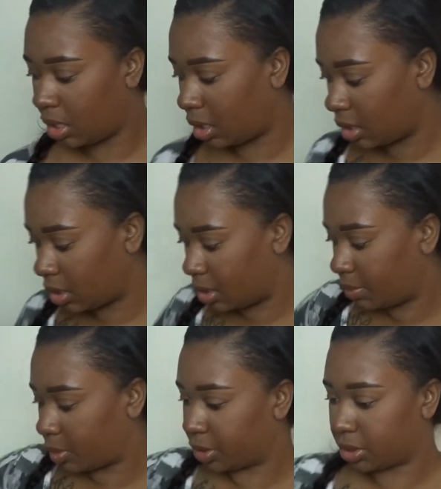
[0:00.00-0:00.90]
We're
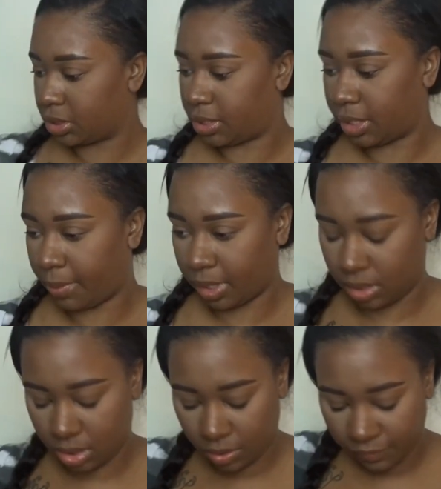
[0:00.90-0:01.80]
just gonna set that back
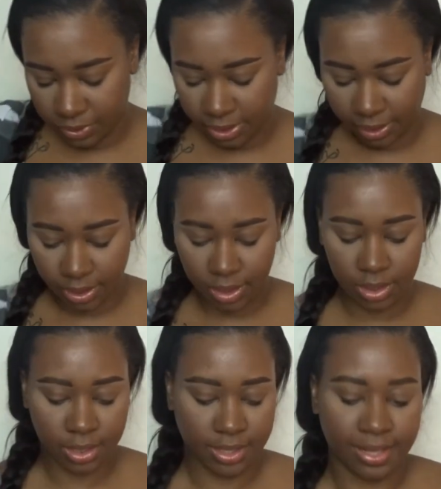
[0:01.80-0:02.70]
in here for a second.
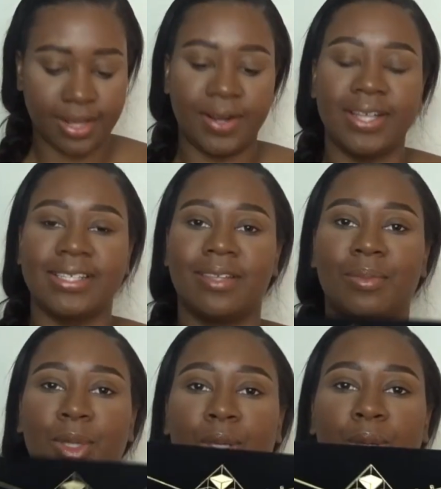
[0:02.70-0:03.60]
There is the
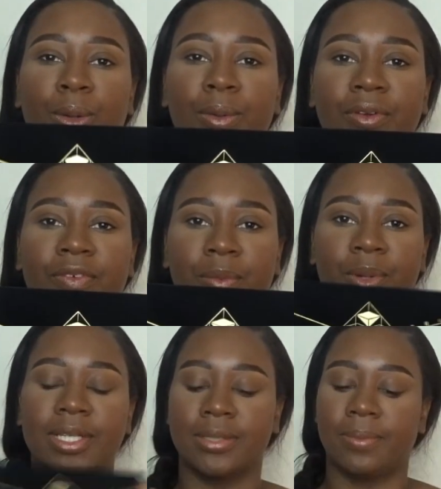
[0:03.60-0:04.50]
beautiful
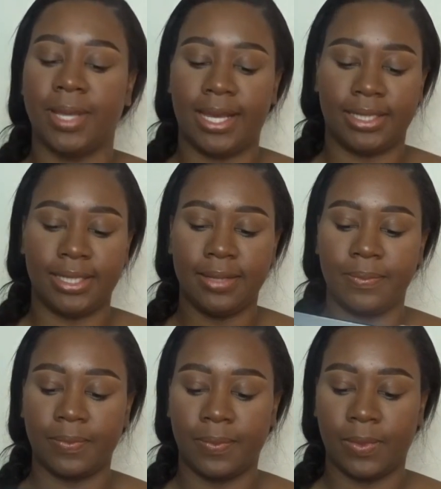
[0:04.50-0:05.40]
Prism
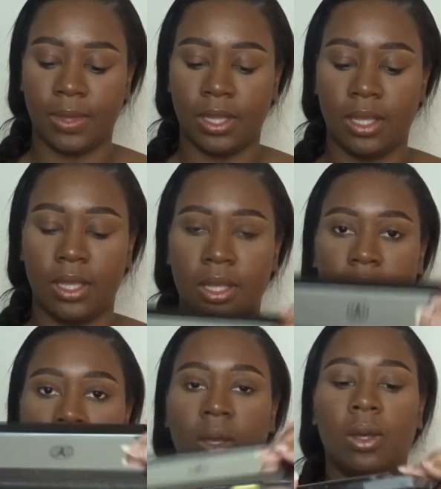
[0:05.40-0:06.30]
palette.
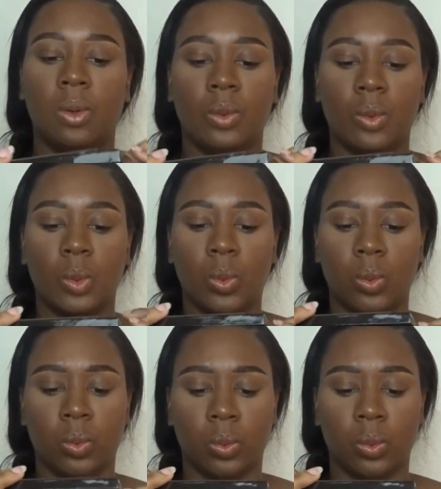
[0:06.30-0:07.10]
Ooh.